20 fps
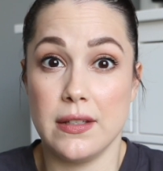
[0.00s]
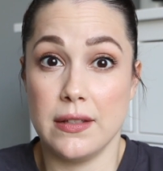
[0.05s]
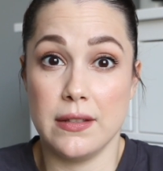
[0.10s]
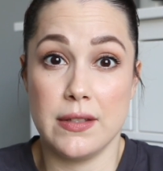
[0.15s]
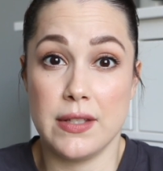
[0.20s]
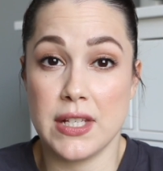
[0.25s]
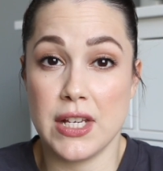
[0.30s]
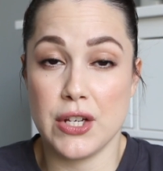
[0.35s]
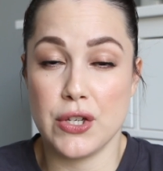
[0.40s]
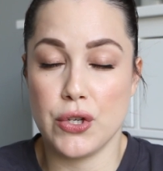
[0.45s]

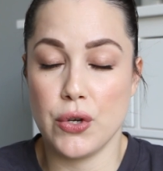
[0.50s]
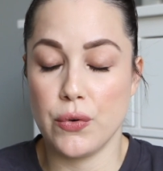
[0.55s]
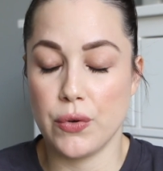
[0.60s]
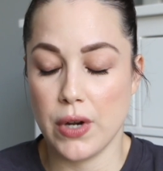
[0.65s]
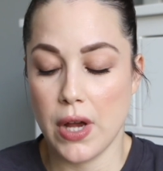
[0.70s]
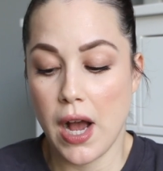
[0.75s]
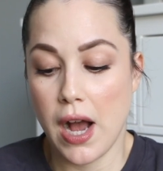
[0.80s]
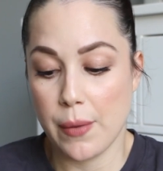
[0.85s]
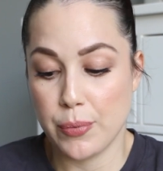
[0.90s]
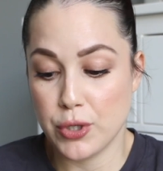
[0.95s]
skin tone
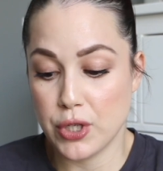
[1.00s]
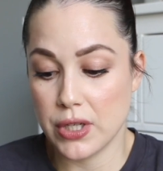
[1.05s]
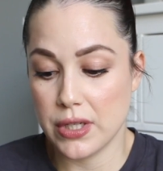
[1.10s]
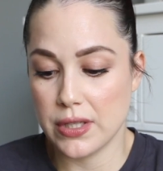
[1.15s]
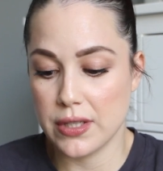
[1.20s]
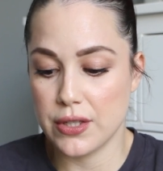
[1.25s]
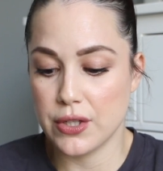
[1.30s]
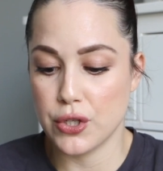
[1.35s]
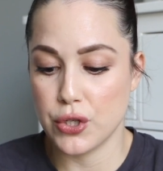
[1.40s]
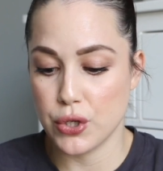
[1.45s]

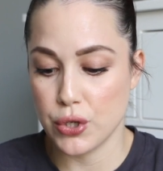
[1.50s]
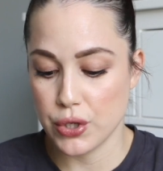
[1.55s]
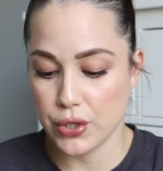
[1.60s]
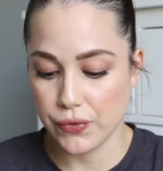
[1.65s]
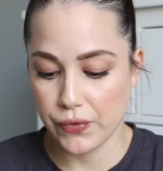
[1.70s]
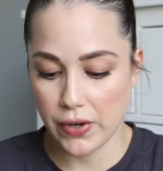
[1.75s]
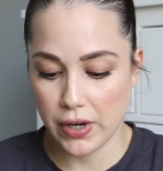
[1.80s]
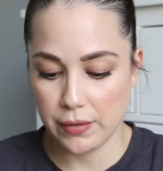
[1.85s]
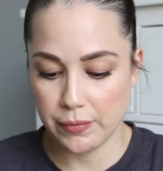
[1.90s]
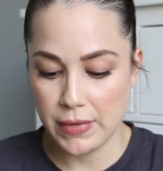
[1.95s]
options to
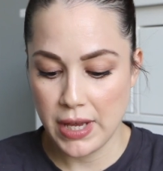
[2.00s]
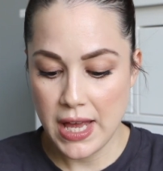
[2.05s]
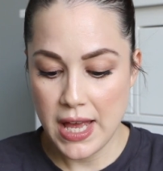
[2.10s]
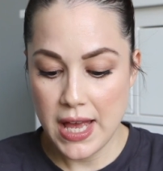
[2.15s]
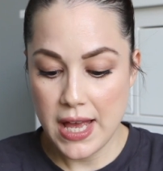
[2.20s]
choose from.